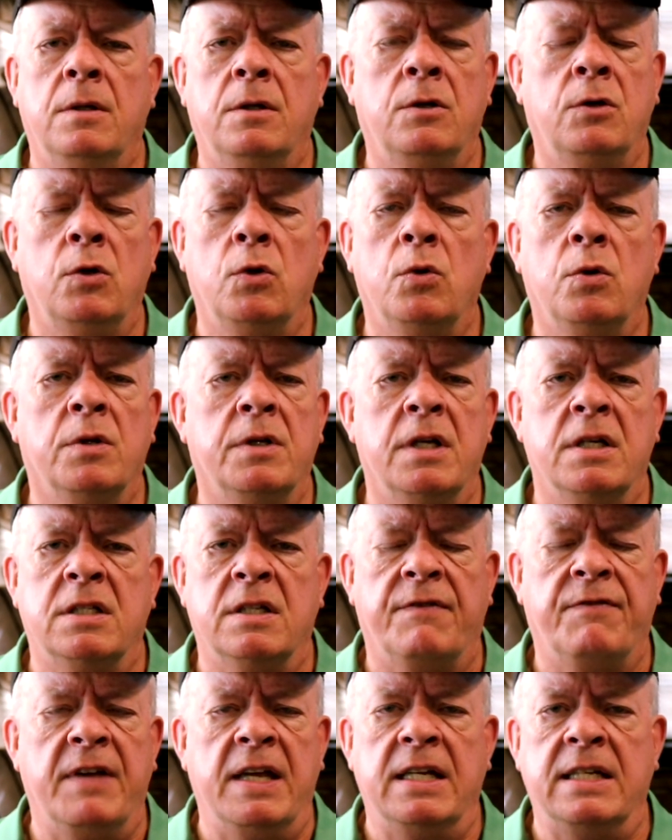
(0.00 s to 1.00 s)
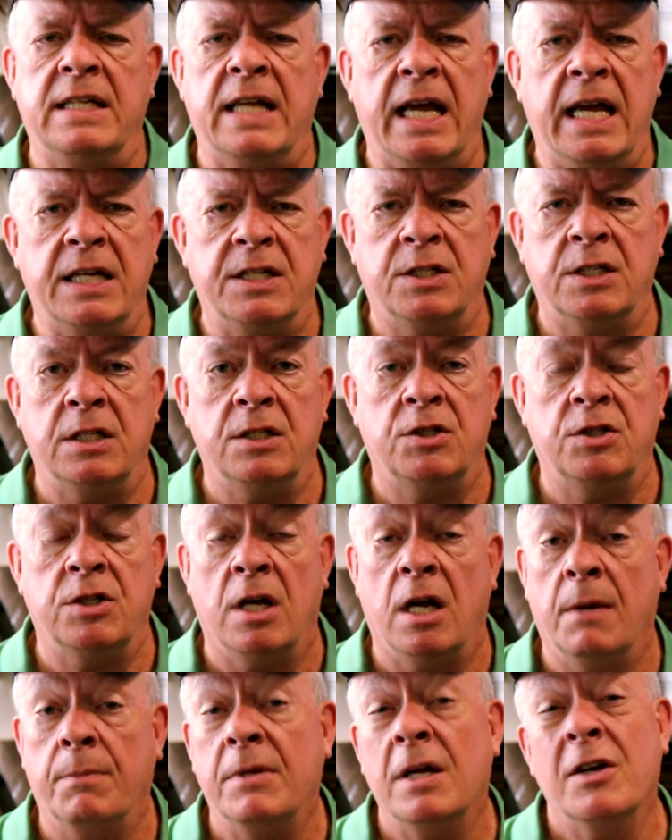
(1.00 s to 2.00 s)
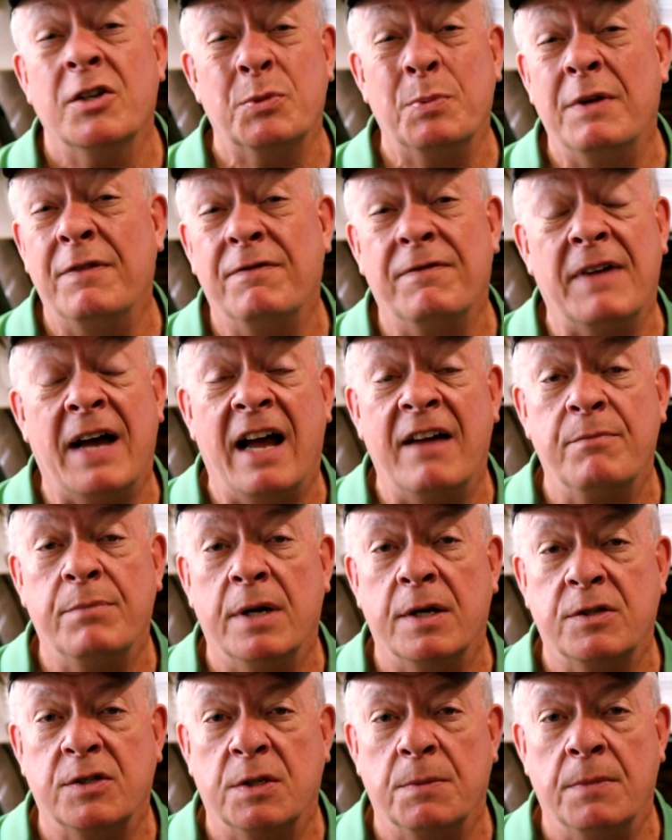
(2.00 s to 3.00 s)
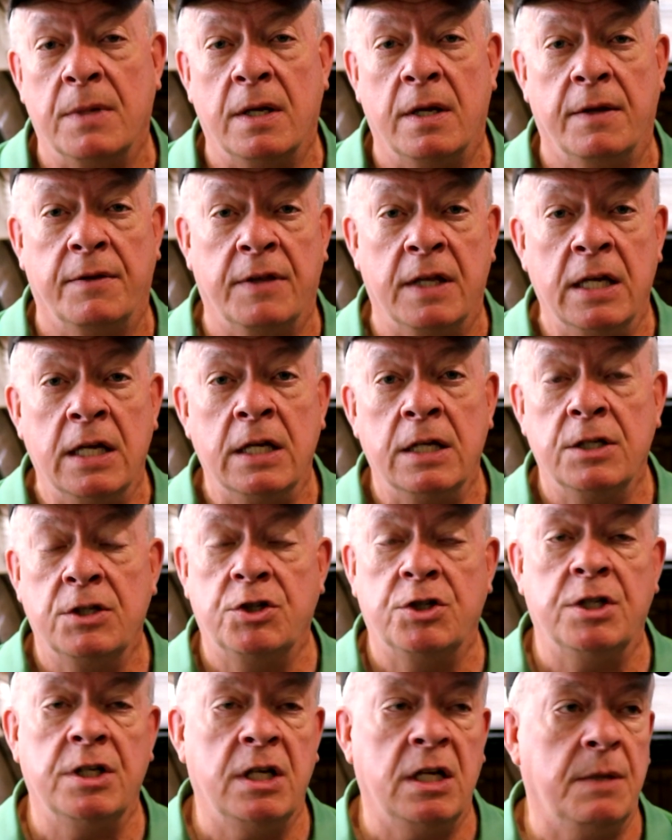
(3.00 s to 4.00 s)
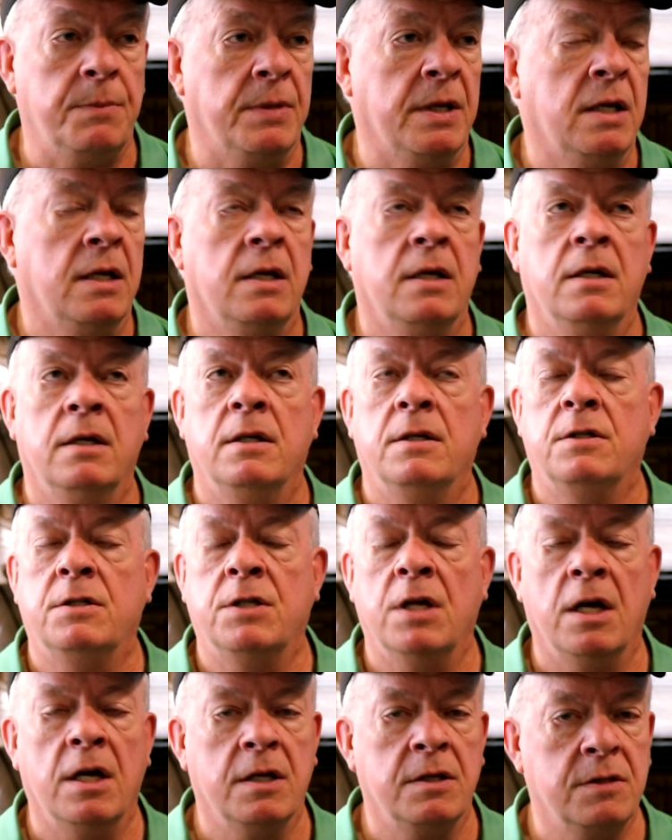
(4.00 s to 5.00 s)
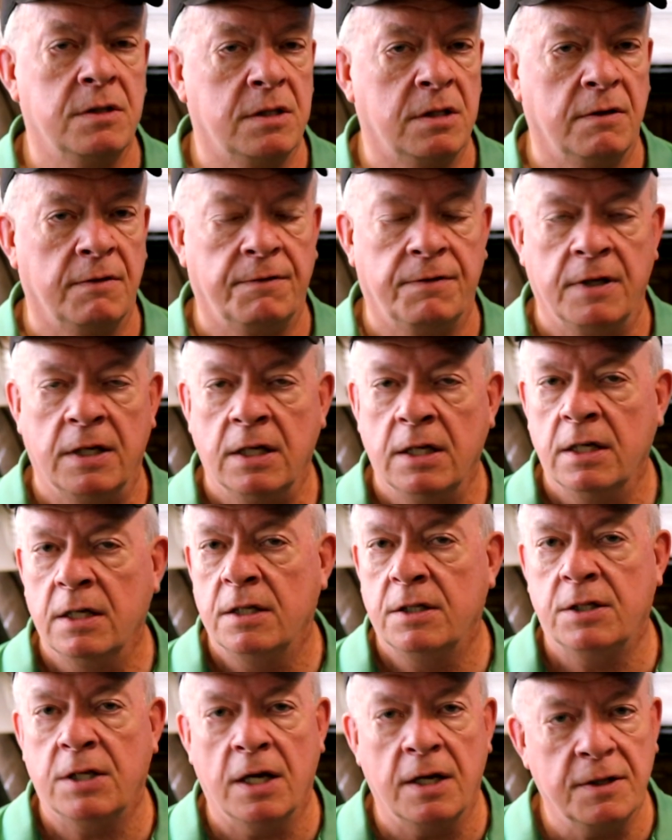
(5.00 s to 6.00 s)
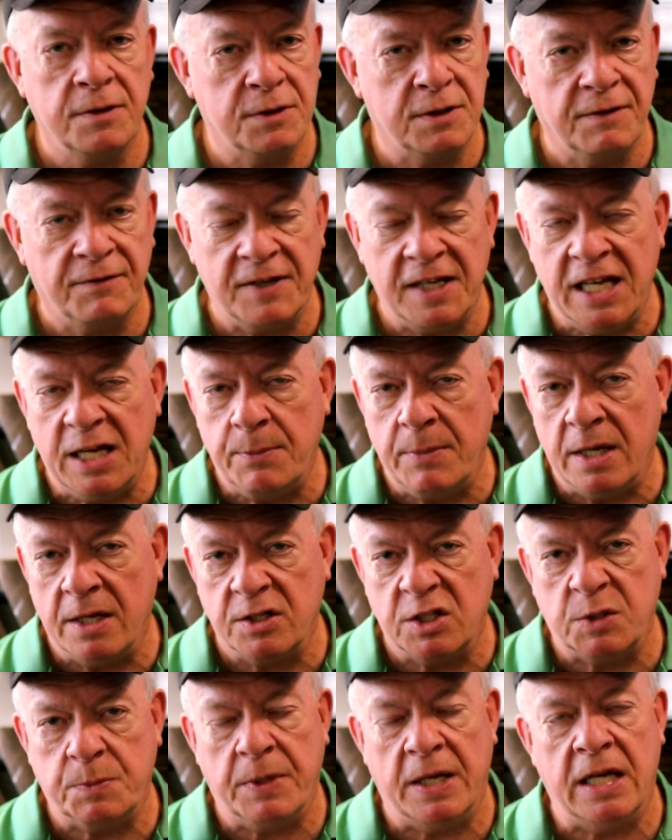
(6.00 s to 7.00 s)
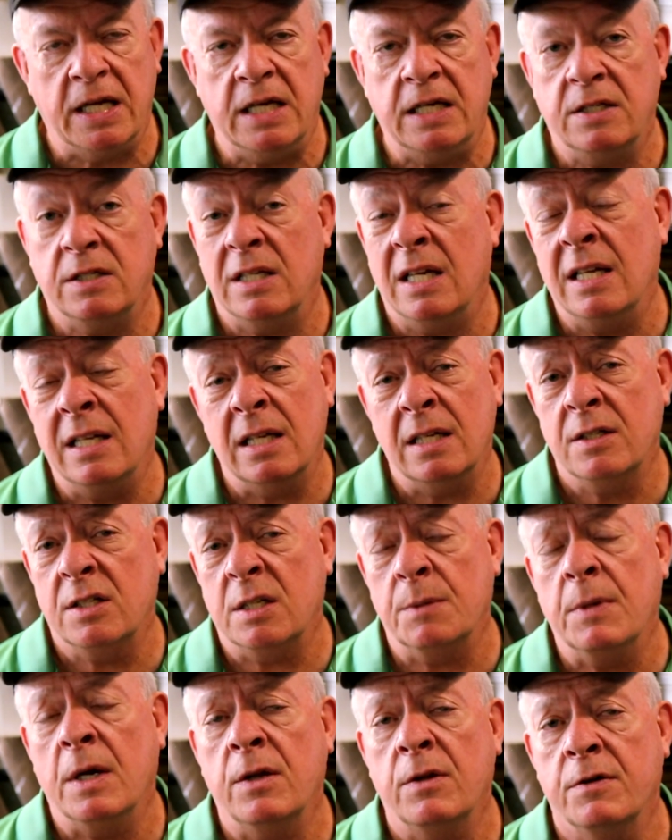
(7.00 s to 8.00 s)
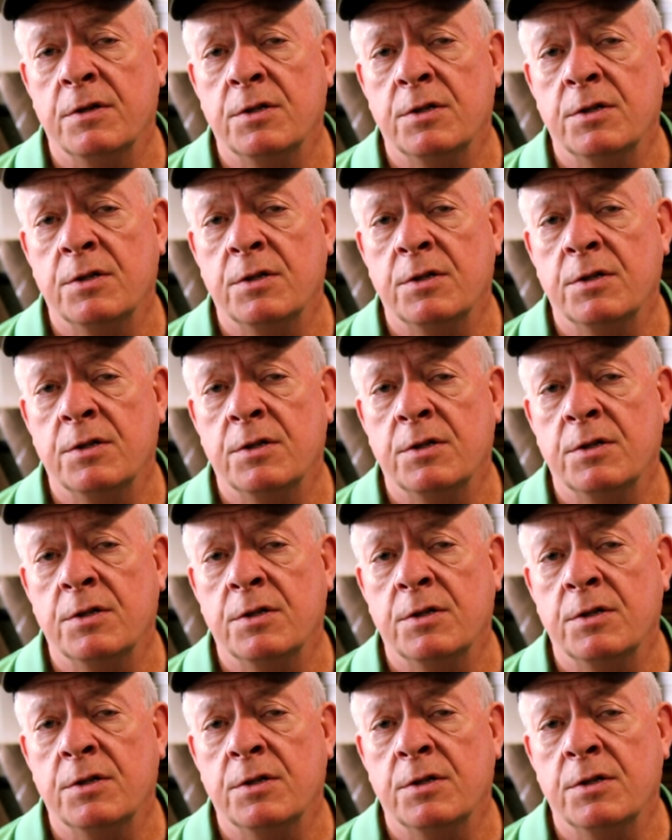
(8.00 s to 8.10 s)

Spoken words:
Google does a fantastic job. Cost me $5 a month, cheap. Tons of email space, and then some other